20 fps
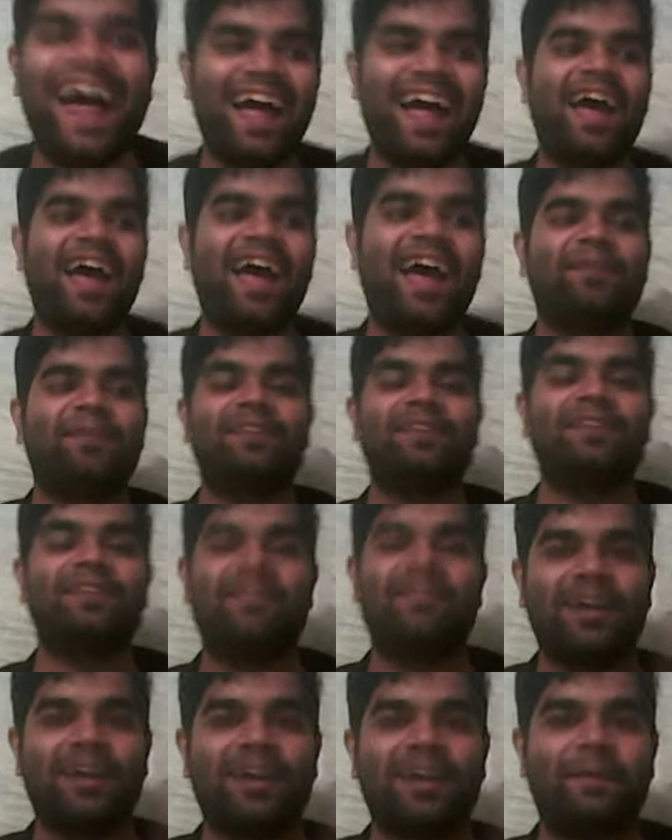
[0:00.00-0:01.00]
I'm just giving
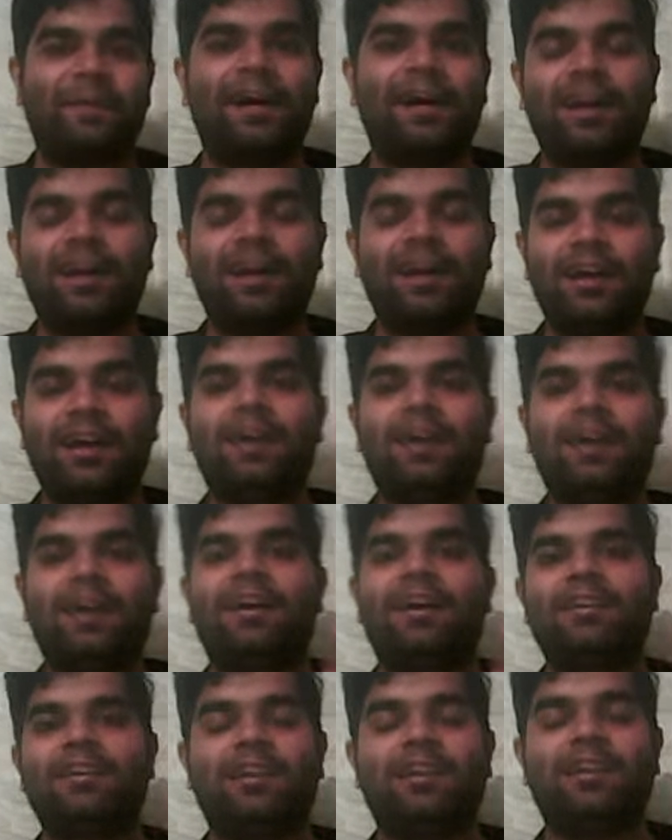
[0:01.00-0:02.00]
up a
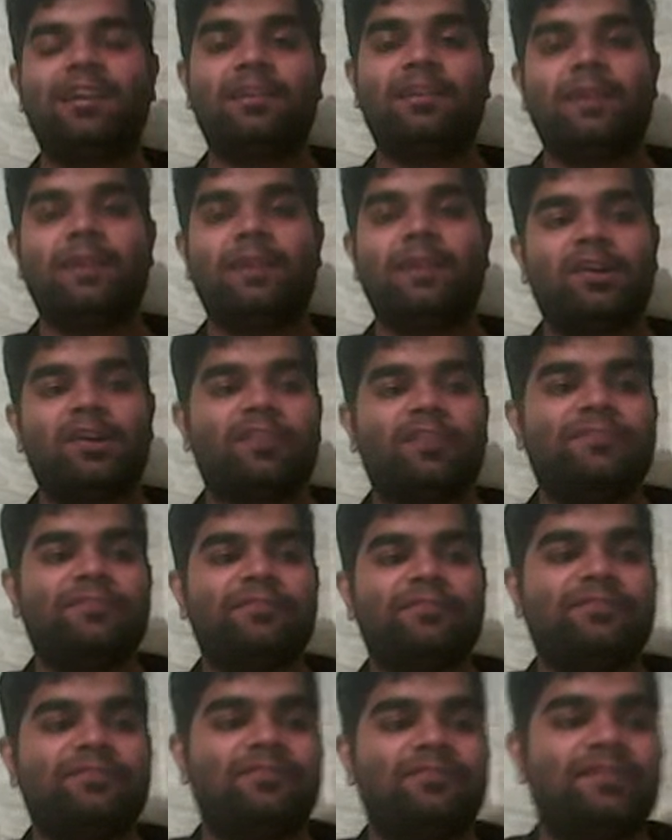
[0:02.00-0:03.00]
little bit of
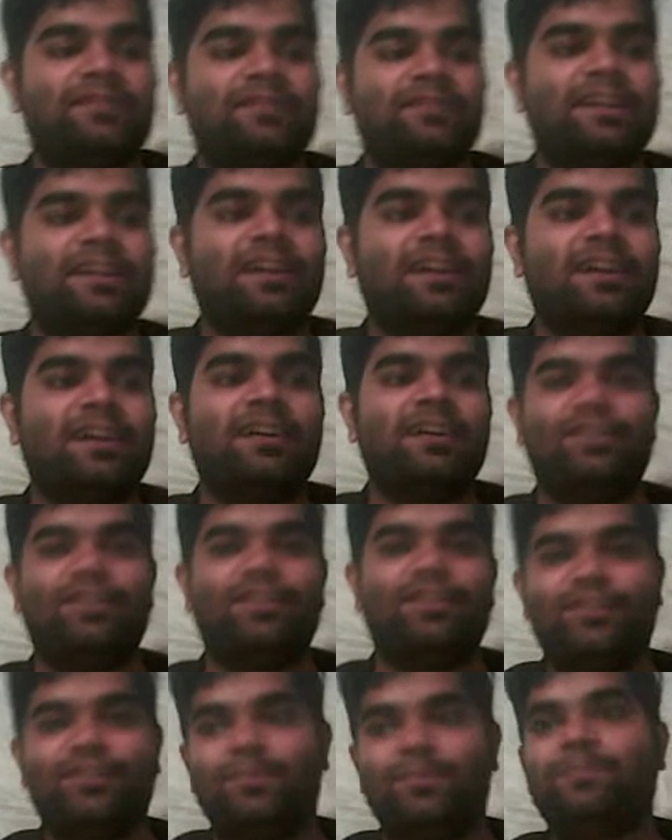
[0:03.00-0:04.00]

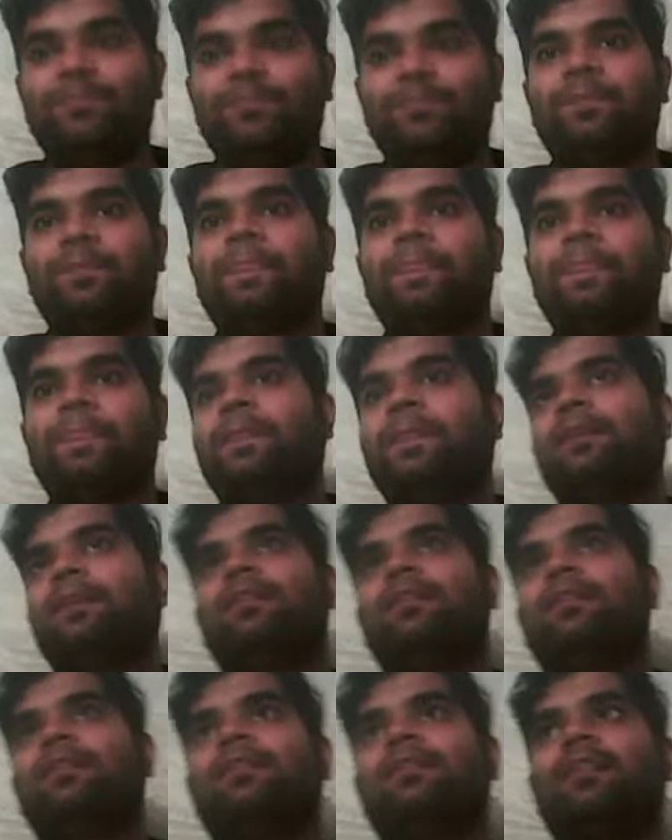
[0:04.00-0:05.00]
uh,
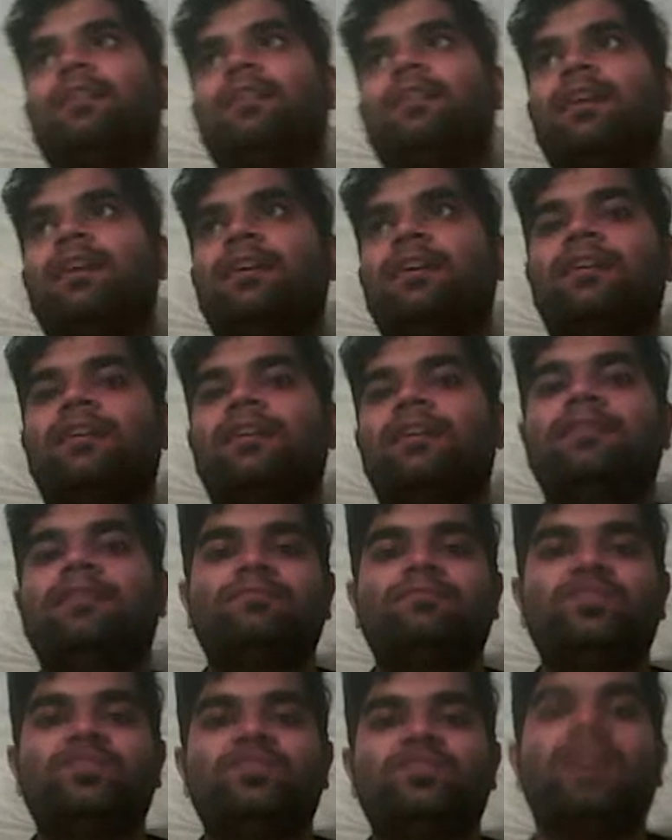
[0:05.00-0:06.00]
like a
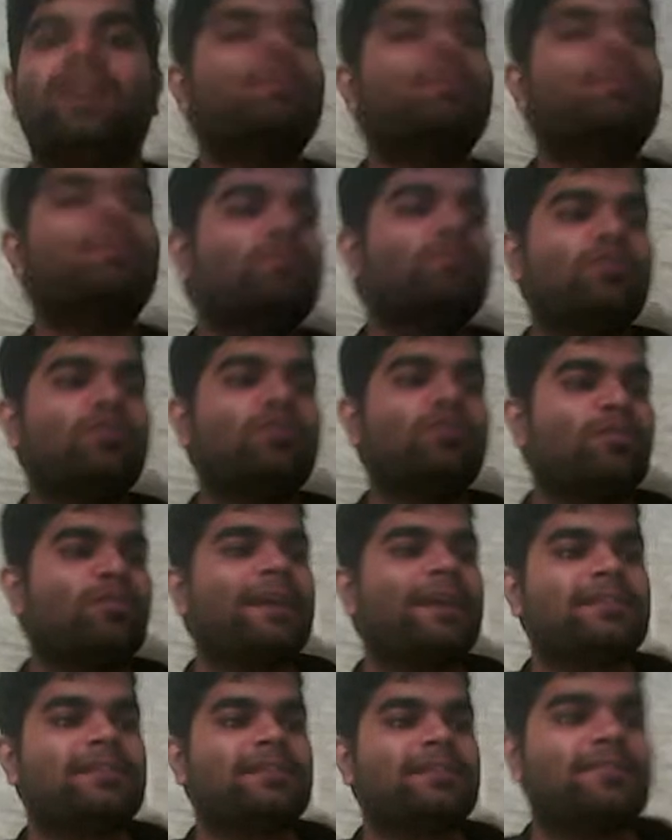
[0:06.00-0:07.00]
cheering mood to
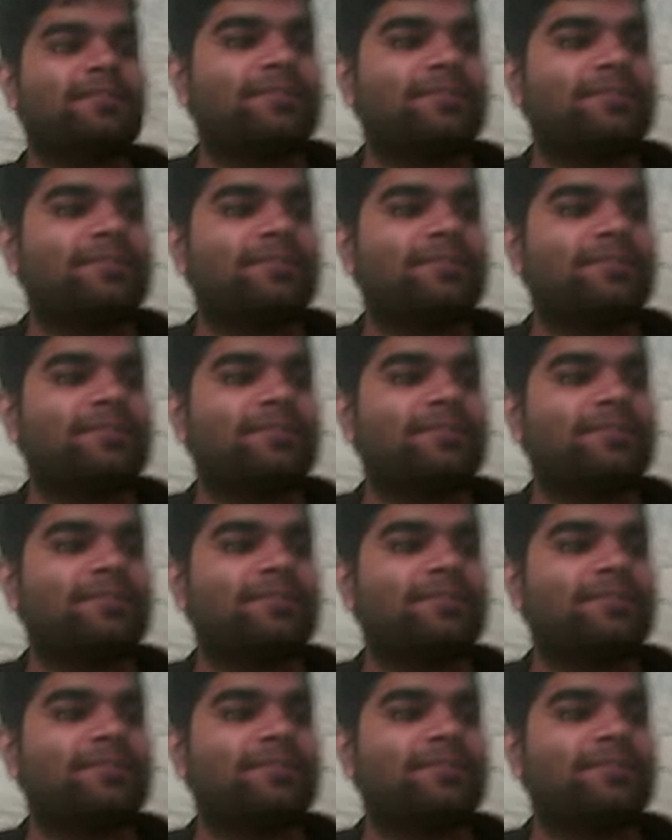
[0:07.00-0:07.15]
myself.